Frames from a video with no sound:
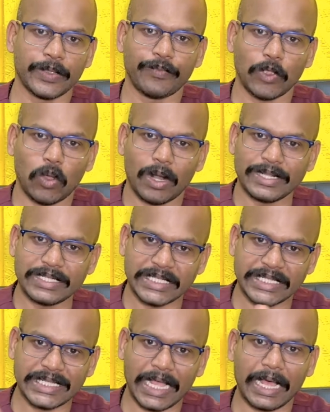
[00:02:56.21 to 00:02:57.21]
We call it
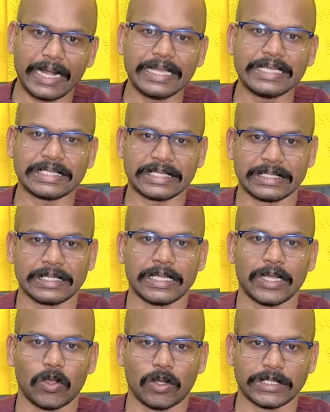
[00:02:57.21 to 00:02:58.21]
SARIs
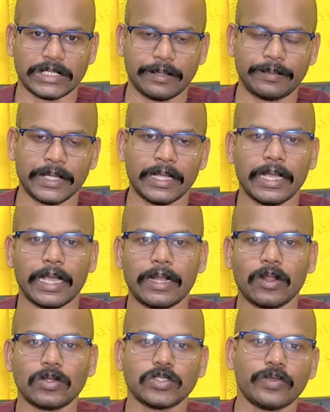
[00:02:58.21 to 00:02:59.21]
concept, and
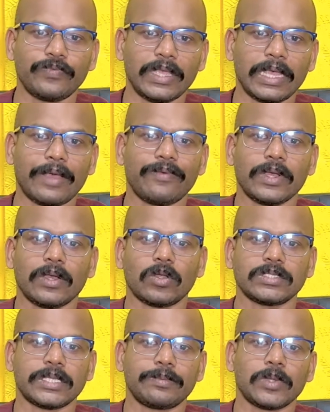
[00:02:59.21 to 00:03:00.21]
also we have a
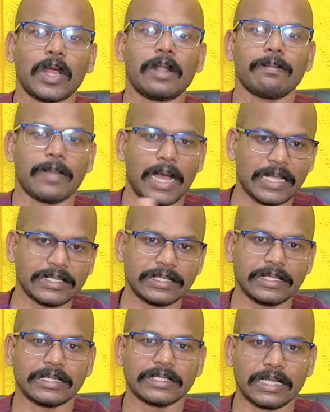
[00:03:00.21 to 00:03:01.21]
concept called MAS.
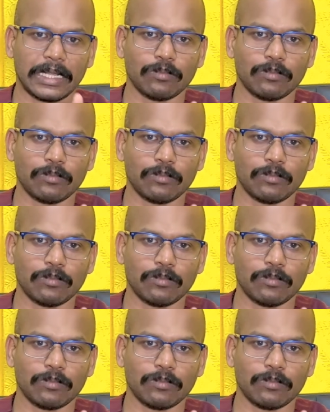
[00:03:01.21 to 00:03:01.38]
It is like